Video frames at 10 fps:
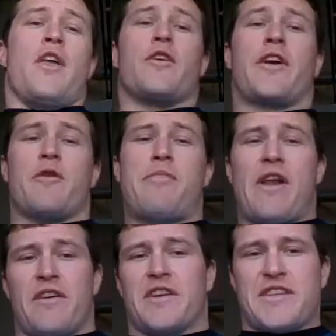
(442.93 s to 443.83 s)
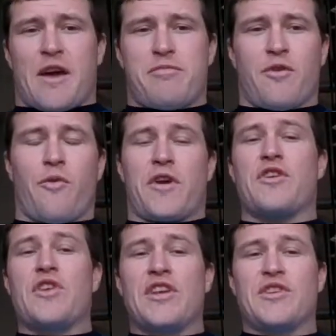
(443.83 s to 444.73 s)
you'll get a better example of what
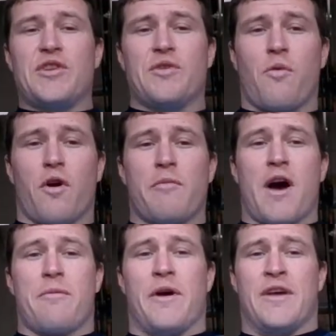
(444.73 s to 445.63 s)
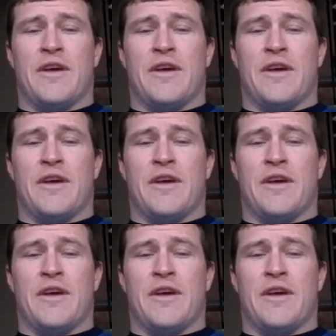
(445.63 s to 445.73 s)
you need to do to warm up.